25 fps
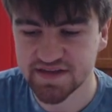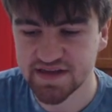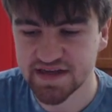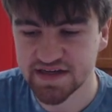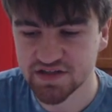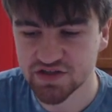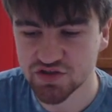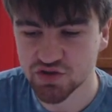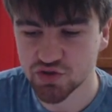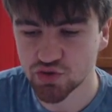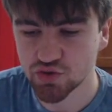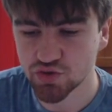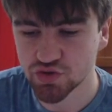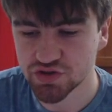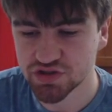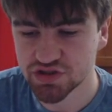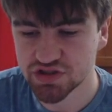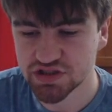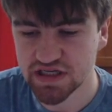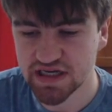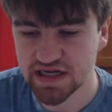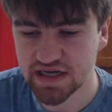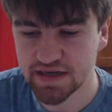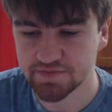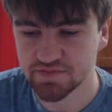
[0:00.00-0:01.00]
that
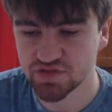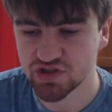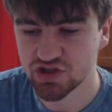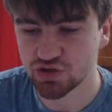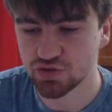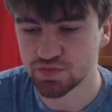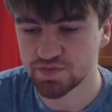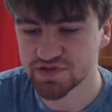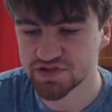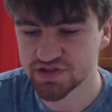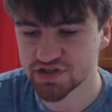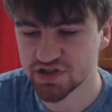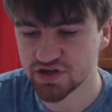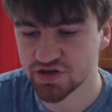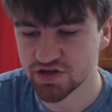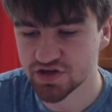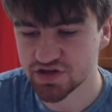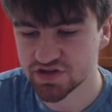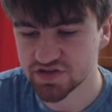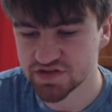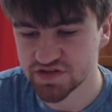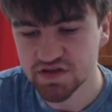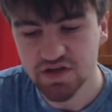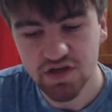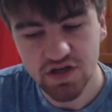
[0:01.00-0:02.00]
could go berserk.
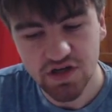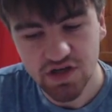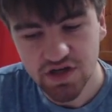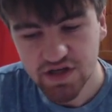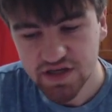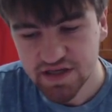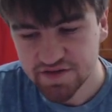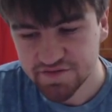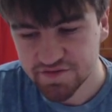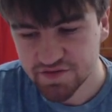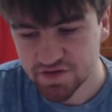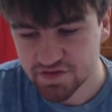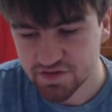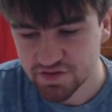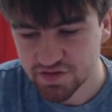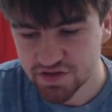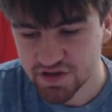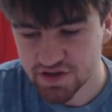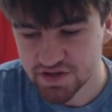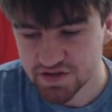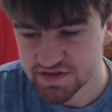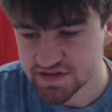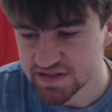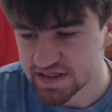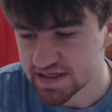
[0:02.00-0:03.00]
Because if you look
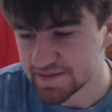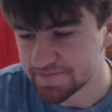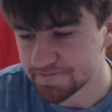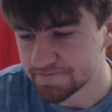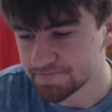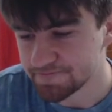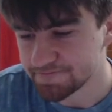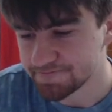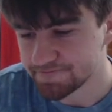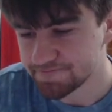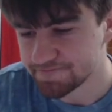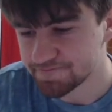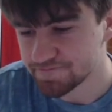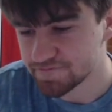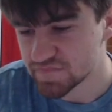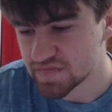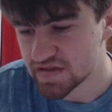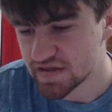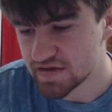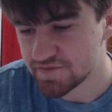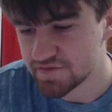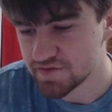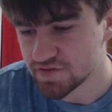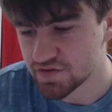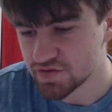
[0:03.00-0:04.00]
at
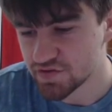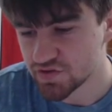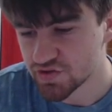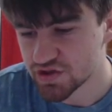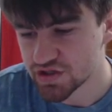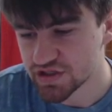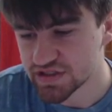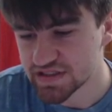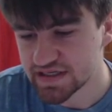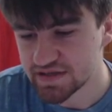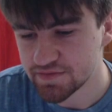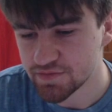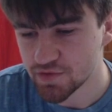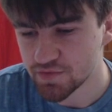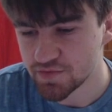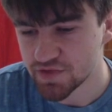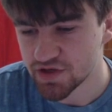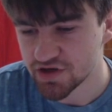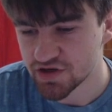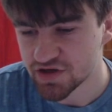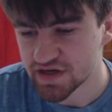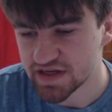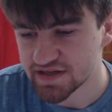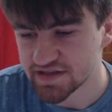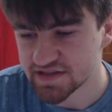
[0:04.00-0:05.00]

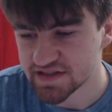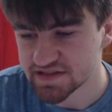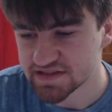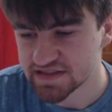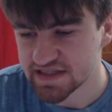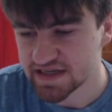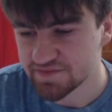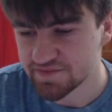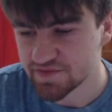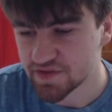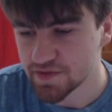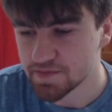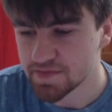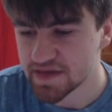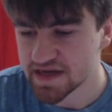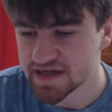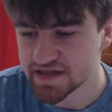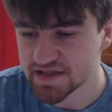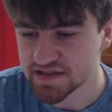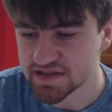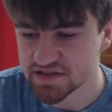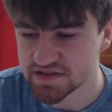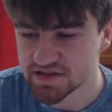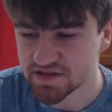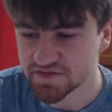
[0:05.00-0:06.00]
Himmelberg, he does have the
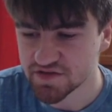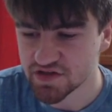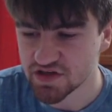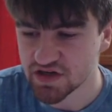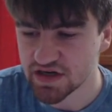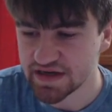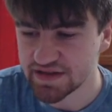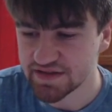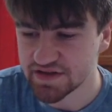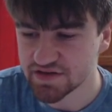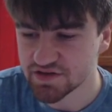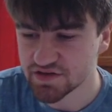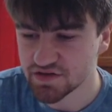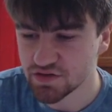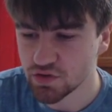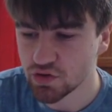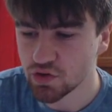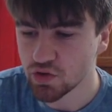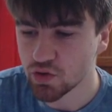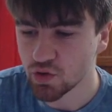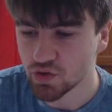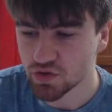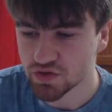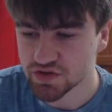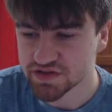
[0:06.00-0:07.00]
makings of a guy that
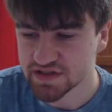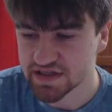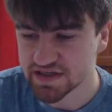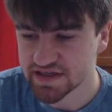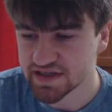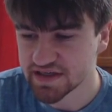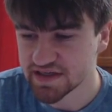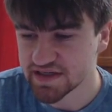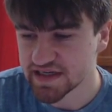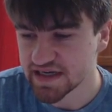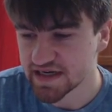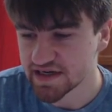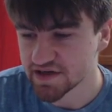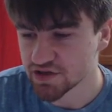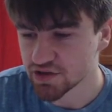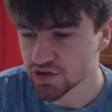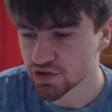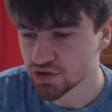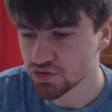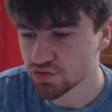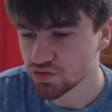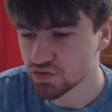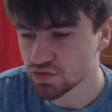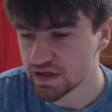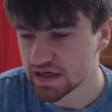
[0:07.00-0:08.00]
looks like he can
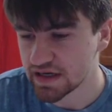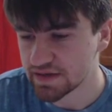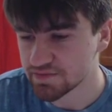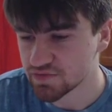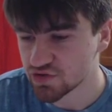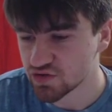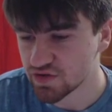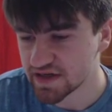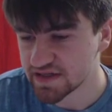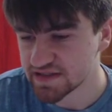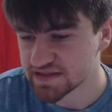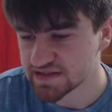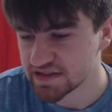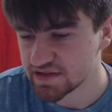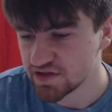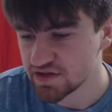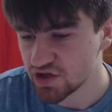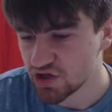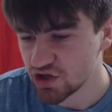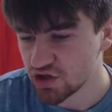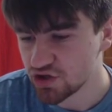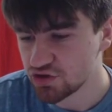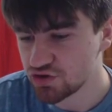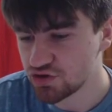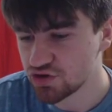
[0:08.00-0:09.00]
go crazy.
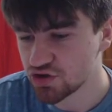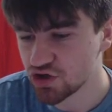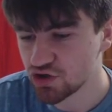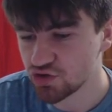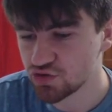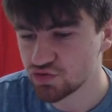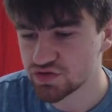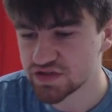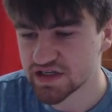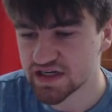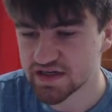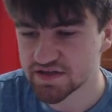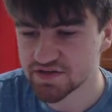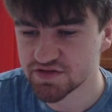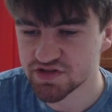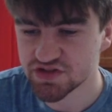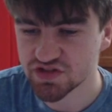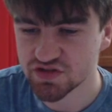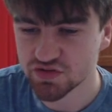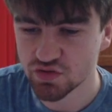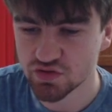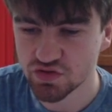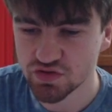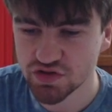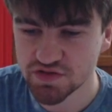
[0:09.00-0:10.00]
No ton
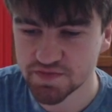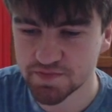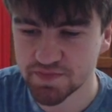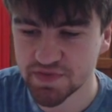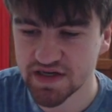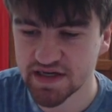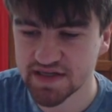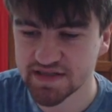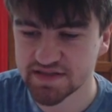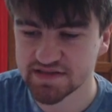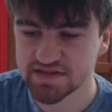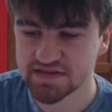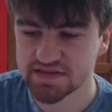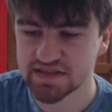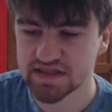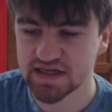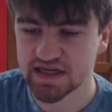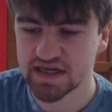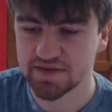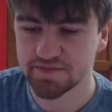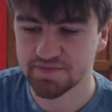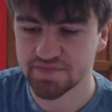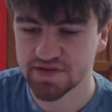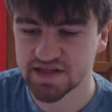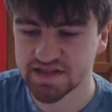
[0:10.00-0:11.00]
scores, but
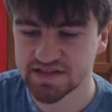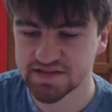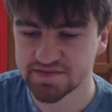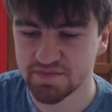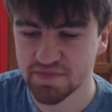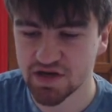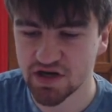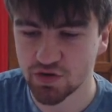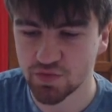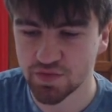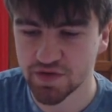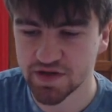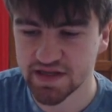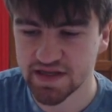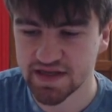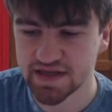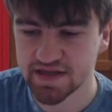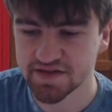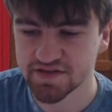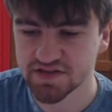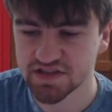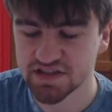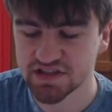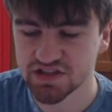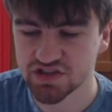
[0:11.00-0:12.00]
plays Melbourne,
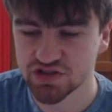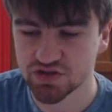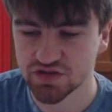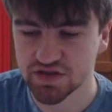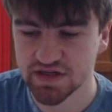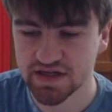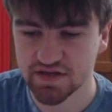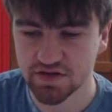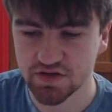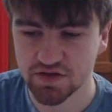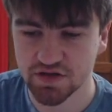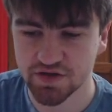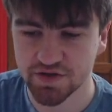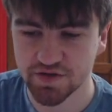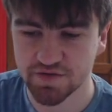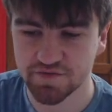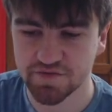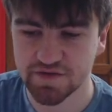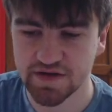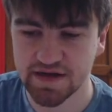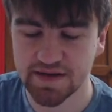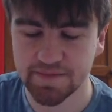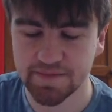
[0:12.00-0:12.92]
and he should get a lot of